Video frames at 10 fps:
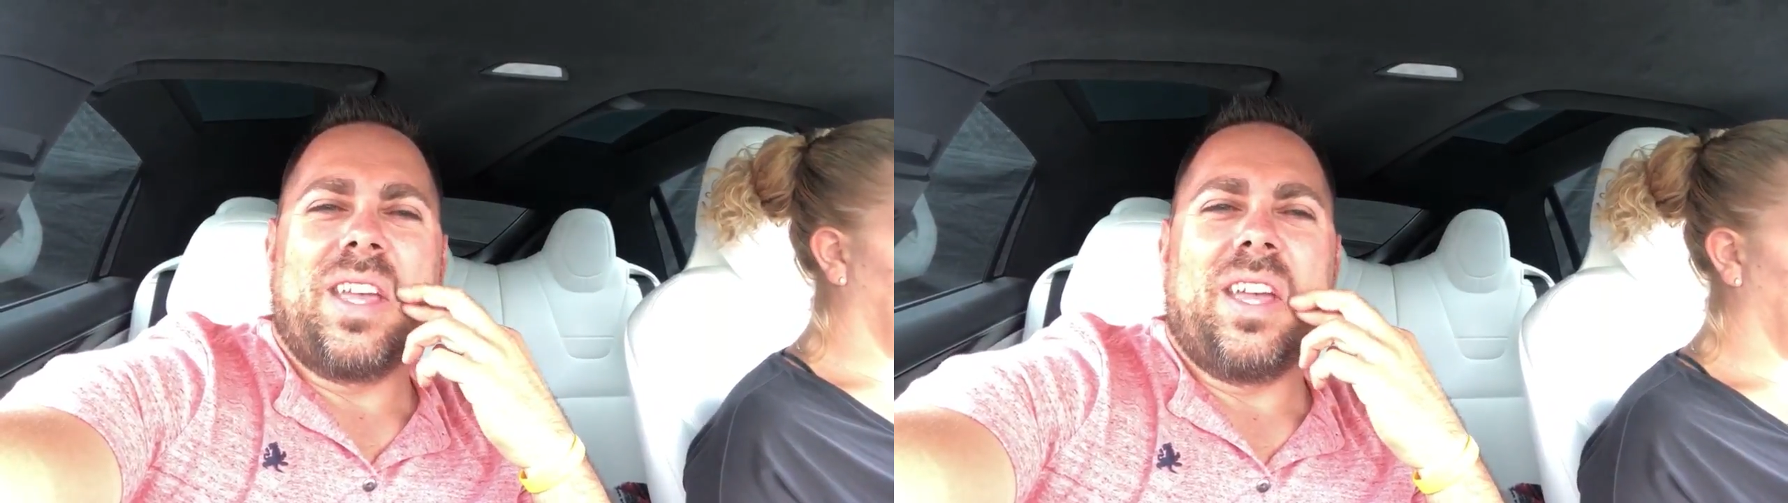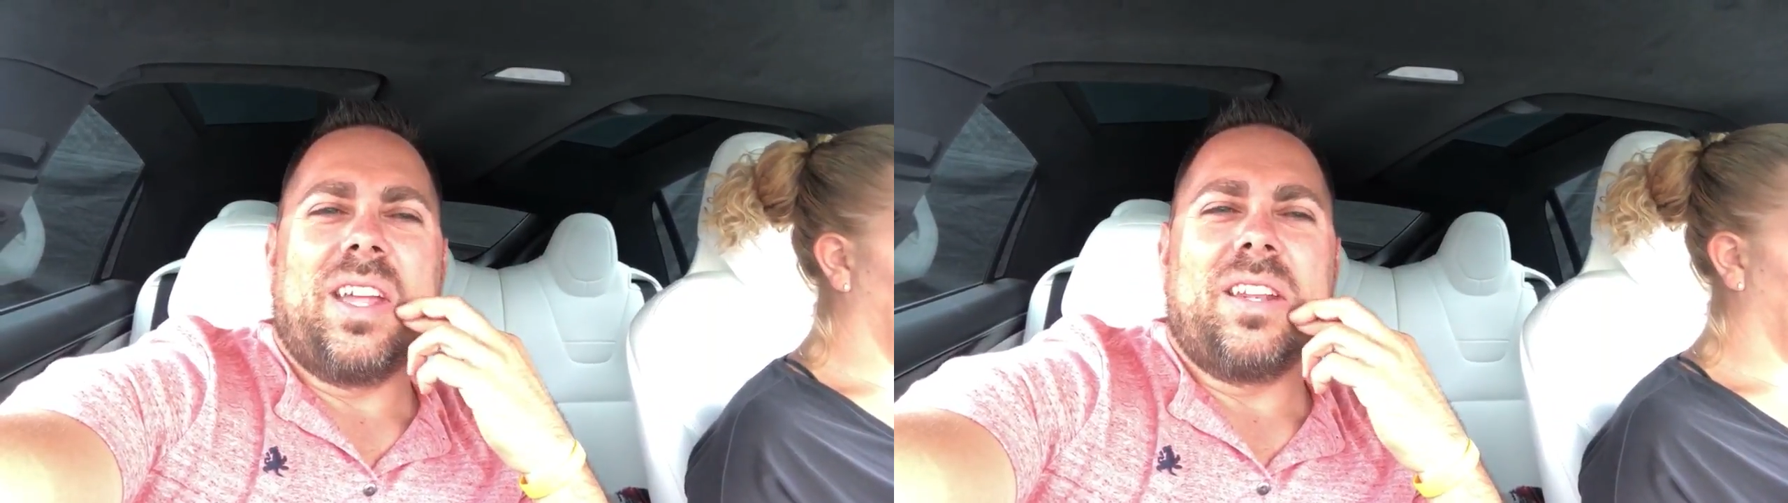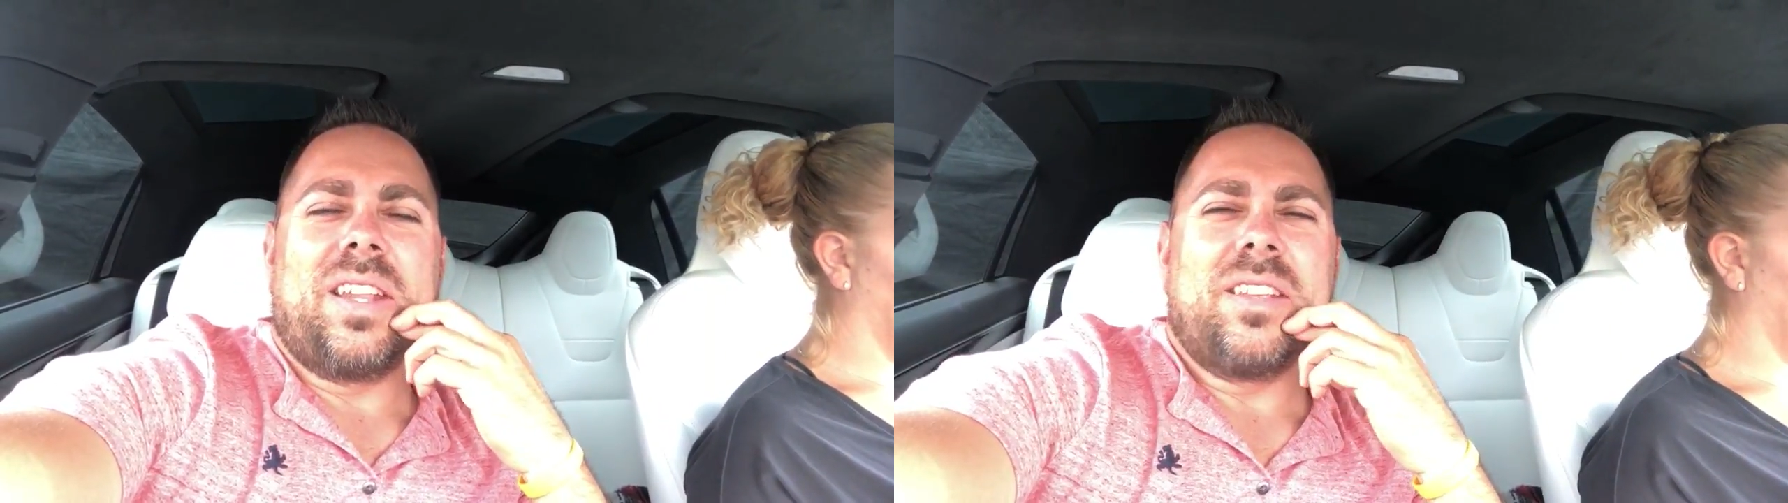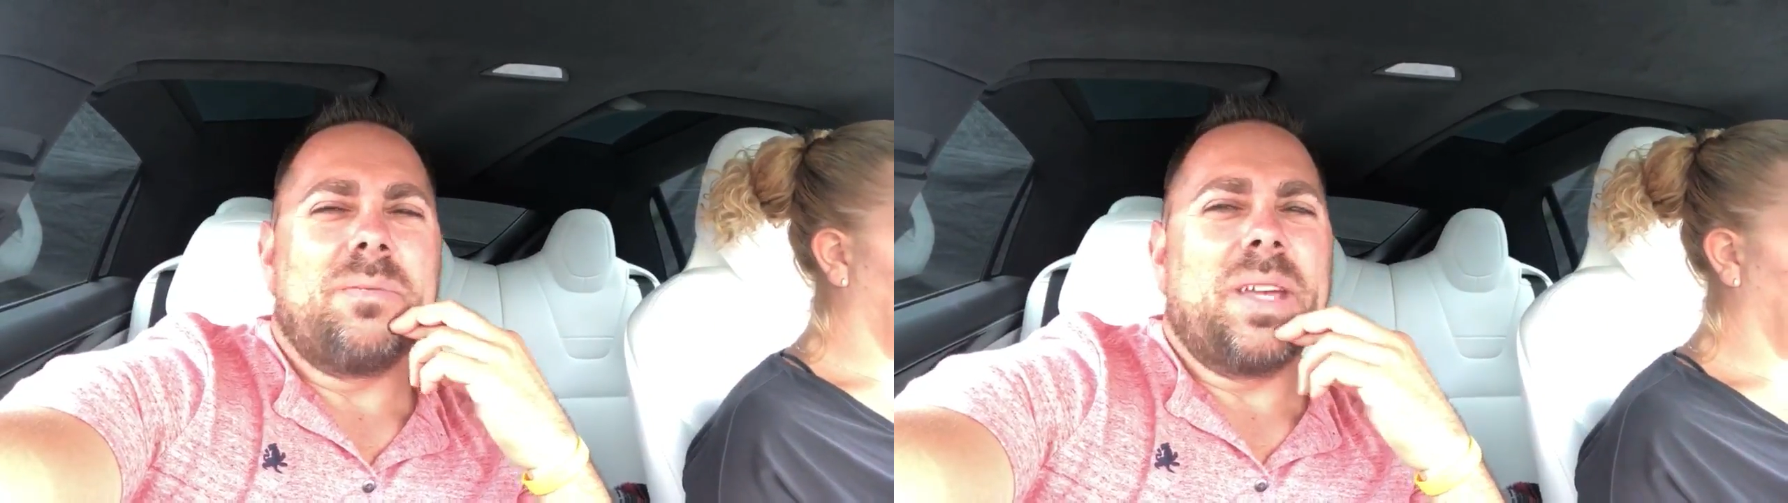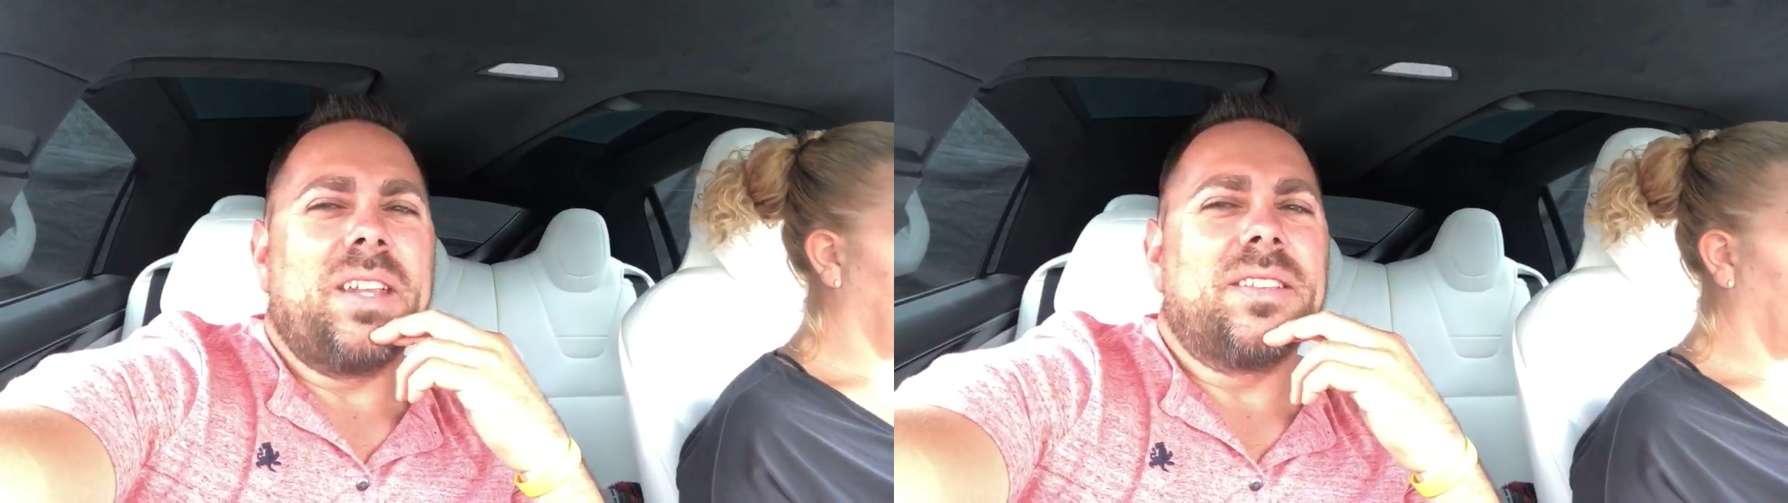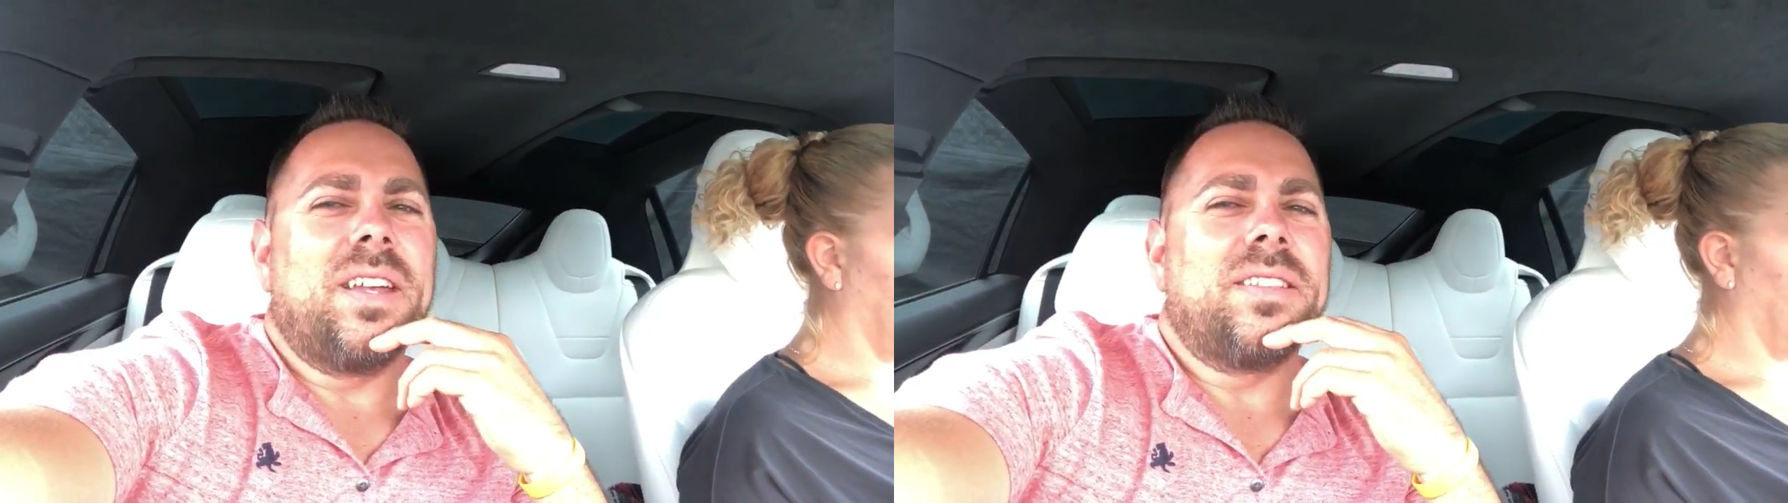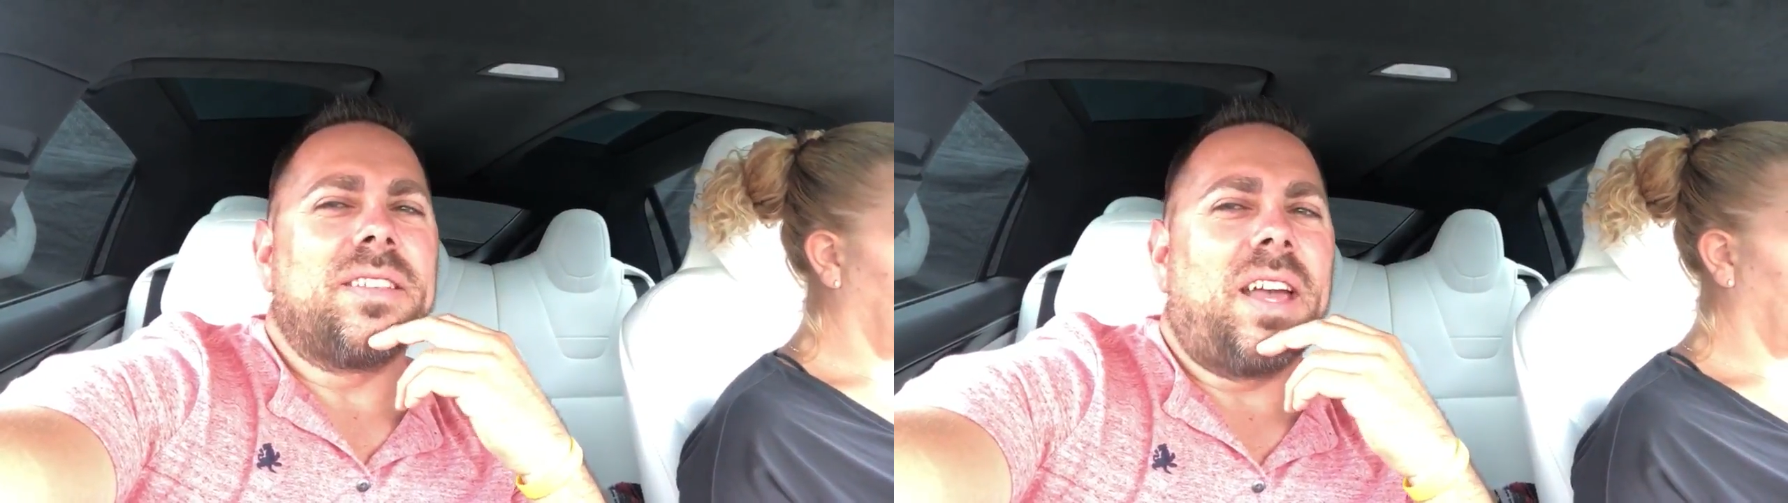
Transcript: and that doesn't make any sense.